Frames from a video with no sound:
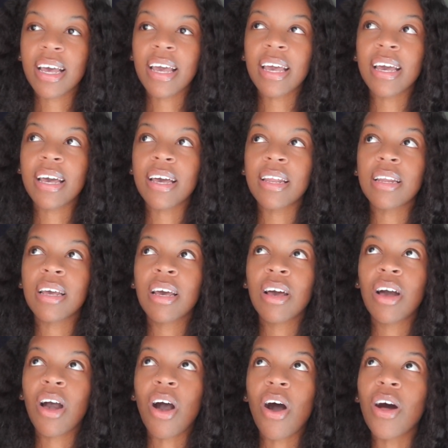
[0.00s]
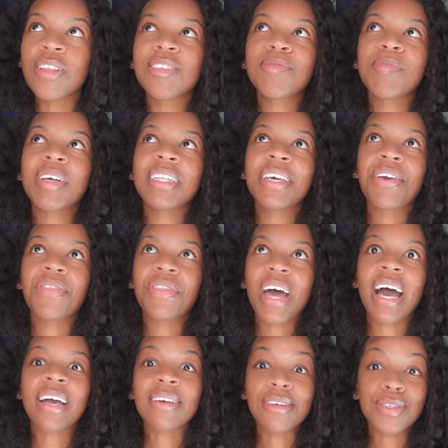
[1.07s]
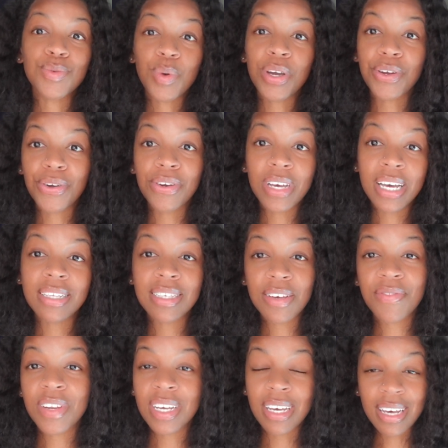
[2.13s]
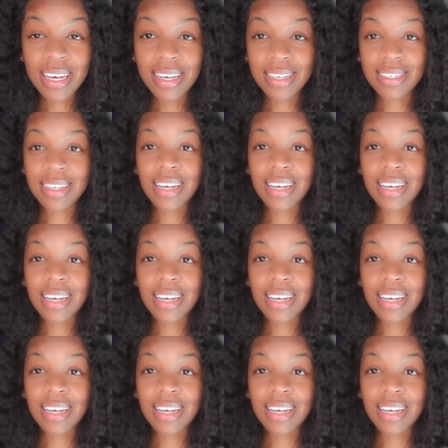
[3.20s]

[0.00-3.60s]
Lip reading: And ultimately, that is what creativity is.